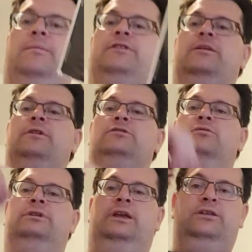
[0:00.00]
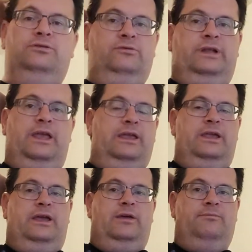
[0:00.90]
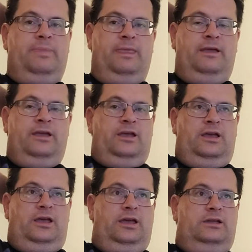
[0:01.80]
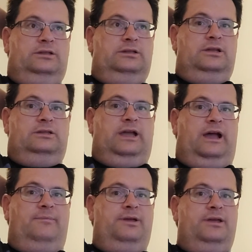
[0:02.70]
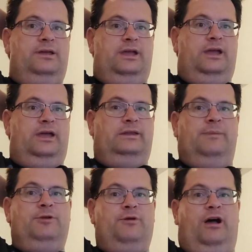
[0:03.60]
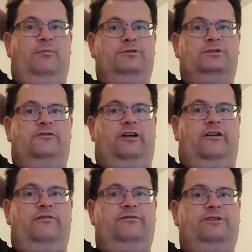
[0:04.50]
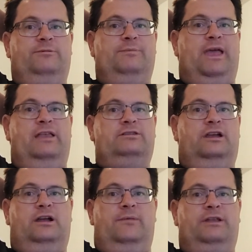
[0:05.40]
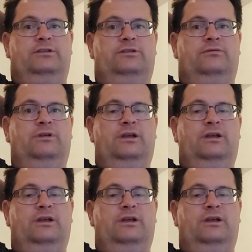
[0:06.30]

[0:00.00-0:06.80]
I've been thinking about doing a doing a um, uh, top uh, debut albums of, of some of the bands I, am into.